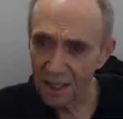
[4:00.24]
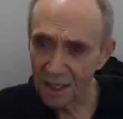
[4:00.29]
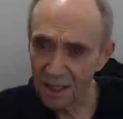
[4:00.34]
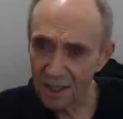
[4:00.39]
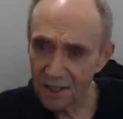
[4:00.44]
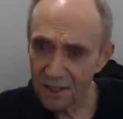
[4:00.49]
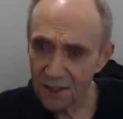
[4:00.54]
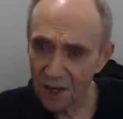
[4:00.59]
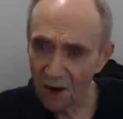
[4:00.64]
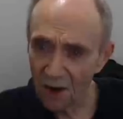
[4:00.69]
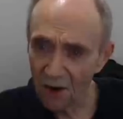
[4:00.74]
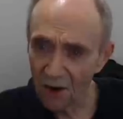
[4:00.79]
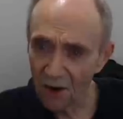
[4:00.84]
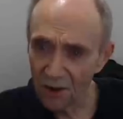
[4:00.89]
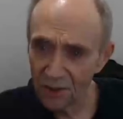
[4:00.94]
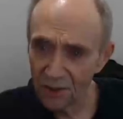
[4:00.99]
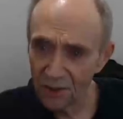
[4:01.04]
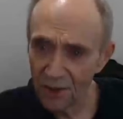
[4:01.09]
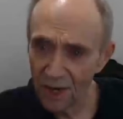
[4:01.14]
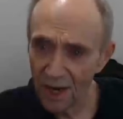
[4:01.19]
is
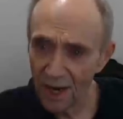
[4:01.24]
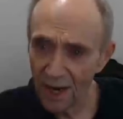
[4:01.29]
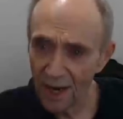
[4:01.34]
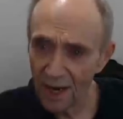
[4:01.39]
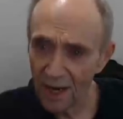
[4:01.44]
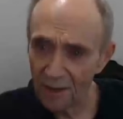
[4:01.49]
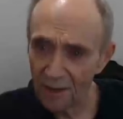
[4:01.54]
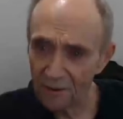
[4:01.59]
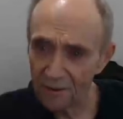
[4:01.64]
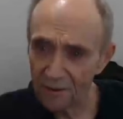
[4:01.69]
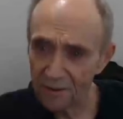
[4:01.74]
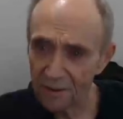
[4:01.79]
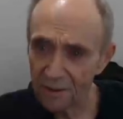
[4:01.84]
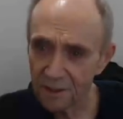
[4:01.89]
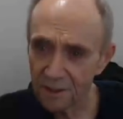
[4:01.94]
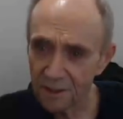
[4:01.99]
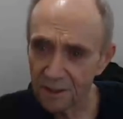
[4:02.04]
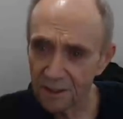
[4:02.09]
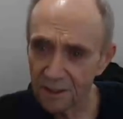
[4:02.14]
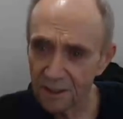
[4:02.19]
all you have.
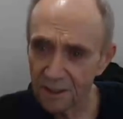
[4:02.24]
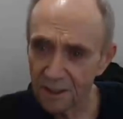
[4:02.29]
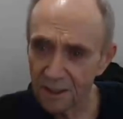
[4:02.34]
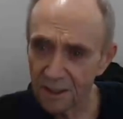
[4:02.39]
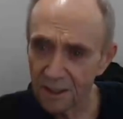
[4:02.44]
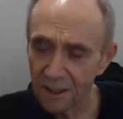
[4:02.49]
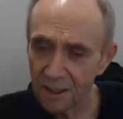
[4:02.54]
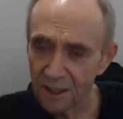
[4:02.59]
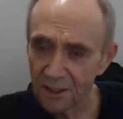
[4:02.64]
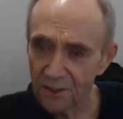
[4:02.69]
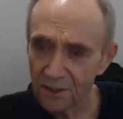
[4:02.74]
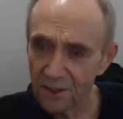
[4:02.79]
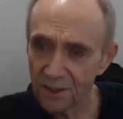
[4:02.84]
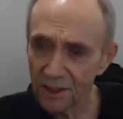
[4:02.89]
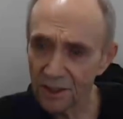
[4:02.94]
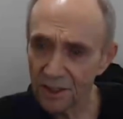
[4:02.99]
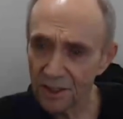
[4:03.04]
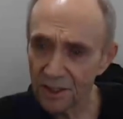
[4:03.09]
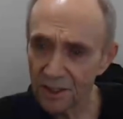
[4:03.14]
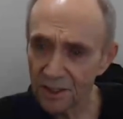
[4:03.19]

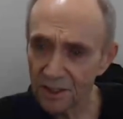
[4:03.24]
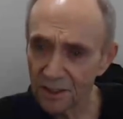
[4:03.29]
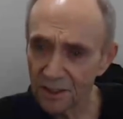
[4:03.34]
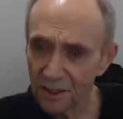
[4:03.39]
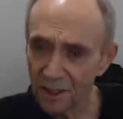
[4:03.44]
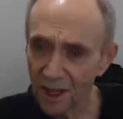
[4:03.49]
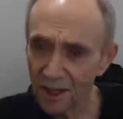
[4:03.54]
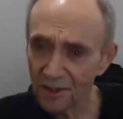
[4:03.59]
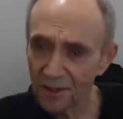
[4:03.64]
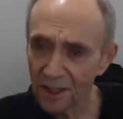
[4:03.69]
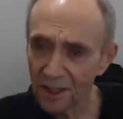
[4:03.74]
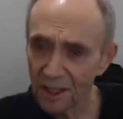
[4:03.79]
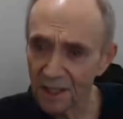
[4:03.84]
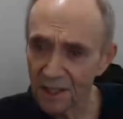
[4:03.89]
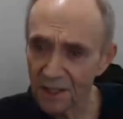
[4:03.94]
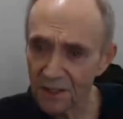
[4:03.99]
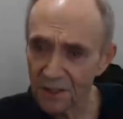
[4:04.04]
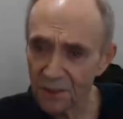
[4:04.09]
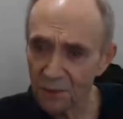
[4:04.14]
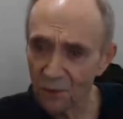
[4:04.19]
There is nothing
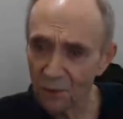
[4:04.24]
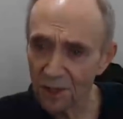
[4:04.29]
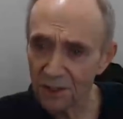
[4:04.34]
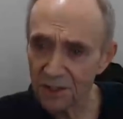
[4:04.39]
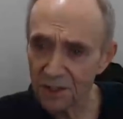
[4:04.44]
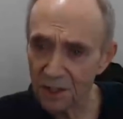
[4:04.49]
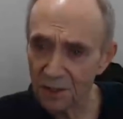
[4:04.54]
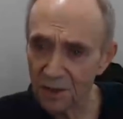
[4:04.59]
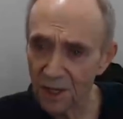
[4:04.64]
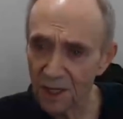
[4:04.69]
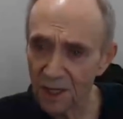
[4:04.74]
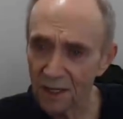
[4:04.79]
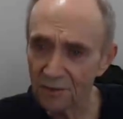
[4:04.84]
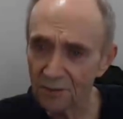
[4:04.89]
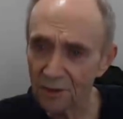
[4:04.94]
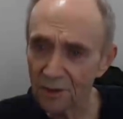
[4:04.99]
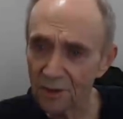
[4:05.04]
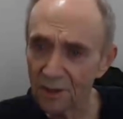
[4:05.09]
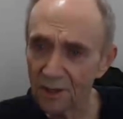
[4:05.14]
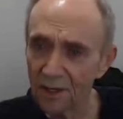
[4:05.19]
else
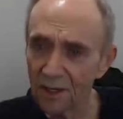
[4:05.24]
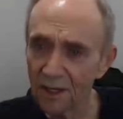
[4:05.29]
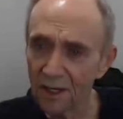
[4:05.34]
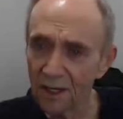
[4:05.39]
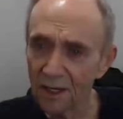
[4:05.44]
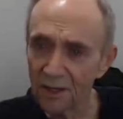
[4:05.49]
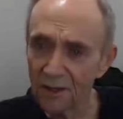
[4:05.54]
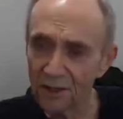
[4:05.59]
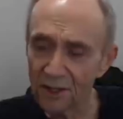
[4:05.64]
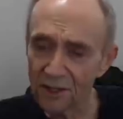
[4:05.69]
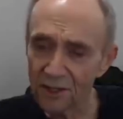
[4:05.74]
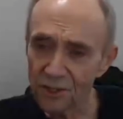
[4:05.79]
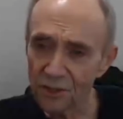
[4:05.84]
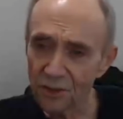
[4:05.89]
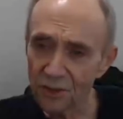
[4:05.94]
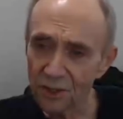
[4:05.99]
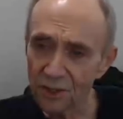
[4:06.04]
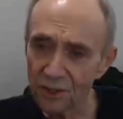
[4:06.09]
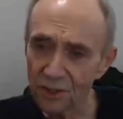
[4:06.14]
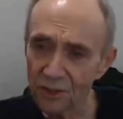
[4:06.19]
whatsoever that
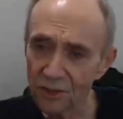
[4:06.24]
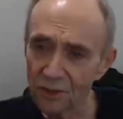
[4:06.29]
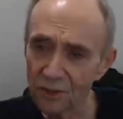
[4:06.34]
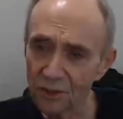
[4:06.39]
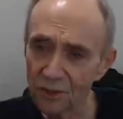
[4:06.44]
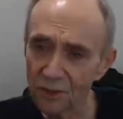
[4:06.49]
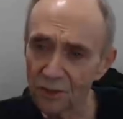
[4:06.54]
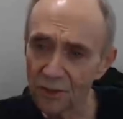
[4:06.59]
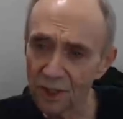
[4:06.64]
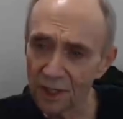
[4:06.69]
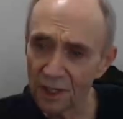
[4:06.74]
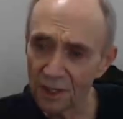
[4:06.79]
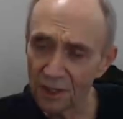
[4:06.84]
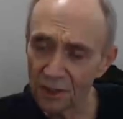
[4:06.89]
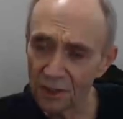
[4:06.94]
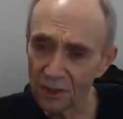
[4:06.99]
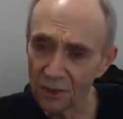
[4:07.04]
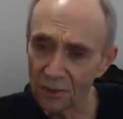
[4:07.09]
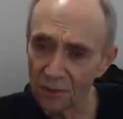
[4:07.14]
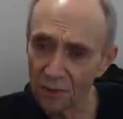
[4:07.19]
you can do
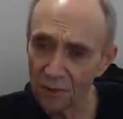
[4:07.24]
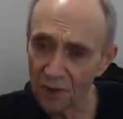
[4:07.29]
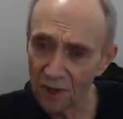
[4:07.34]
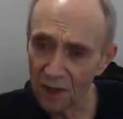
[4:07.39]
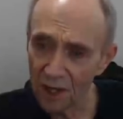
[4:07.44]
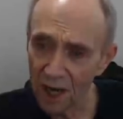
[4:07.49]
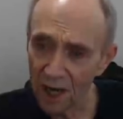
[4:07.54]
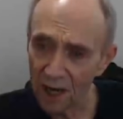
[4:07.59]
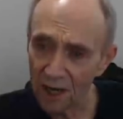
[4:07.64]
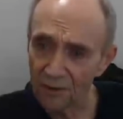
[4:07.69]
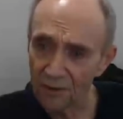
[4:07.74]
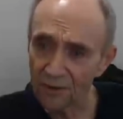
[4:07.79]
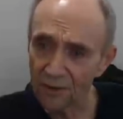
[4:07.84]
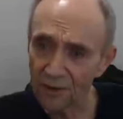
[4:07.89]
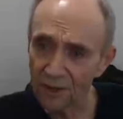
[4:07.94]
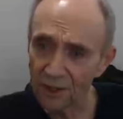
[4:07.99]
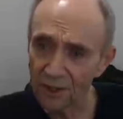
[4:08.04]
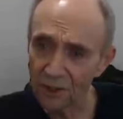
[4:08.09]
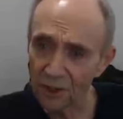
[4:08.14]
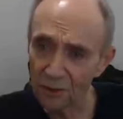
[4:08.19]
in your
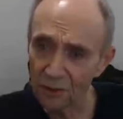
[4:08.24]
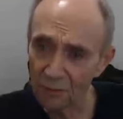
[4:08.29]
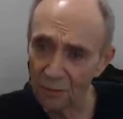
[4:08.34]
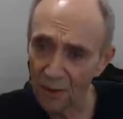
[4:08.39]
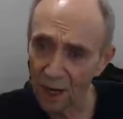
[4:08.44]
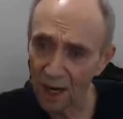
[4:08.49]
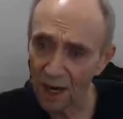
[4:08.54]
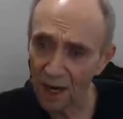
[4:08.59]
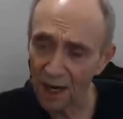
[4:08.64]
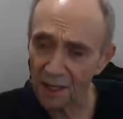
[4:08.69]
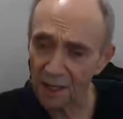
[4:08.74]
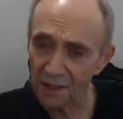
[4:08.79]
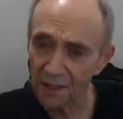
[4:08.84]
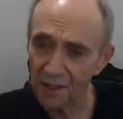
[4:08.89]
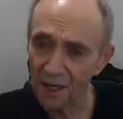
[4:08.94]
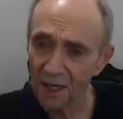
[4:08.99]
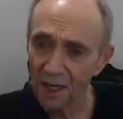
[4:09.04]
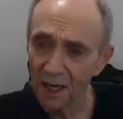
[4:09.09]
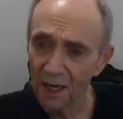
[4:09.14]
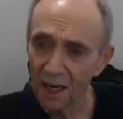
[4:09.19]
life, in your
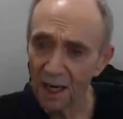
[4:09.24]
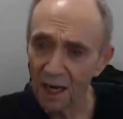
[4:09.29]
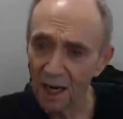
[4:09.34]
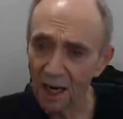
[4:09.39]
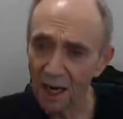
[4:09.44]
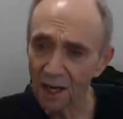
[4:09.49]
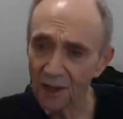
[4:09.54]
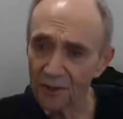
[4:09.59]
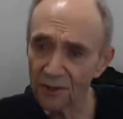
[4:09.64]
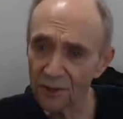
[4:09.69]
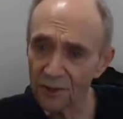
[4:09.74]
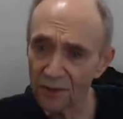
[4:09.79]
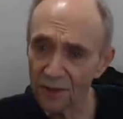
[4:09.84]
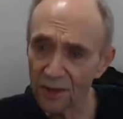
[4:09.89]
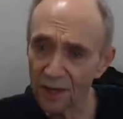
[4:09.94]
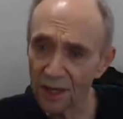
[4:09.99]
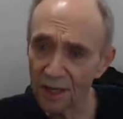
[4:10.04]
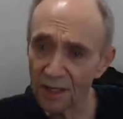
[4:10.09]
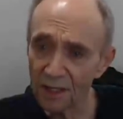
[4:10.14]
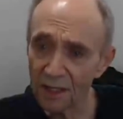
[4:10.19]
mind, other
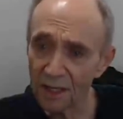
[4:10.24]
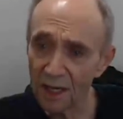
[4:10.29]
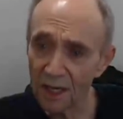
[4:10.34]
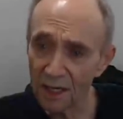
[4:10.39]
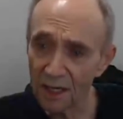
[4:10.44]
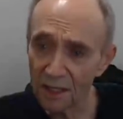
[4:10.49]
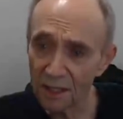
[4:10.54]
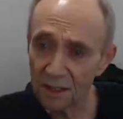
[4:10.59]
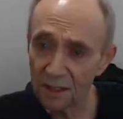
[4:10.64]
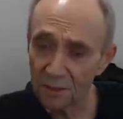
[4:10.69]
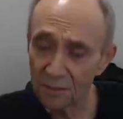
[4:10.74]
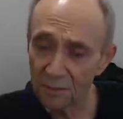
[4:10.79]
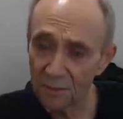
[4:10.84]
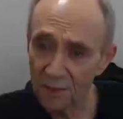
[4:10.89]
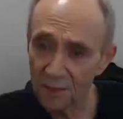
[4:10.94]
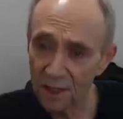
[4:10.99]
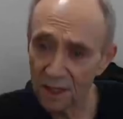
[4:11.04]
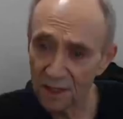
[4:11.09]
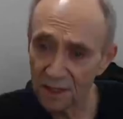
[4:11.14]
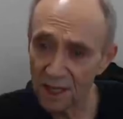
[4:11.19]
than
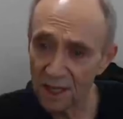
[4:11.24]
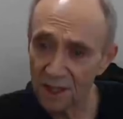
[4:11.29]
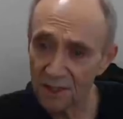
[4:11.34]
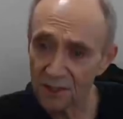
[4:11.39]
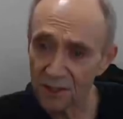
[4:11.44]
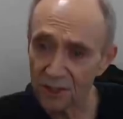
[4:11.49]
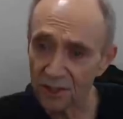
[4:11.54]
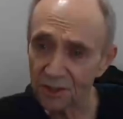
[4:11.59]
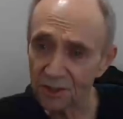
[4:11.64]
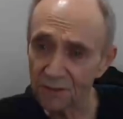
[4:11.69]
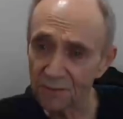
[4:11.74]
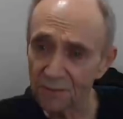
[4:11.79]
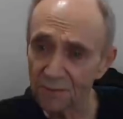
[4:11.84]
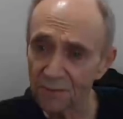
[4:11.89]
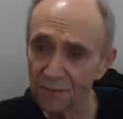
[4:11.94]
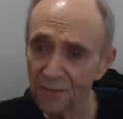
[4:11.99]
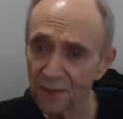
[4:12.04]
attention.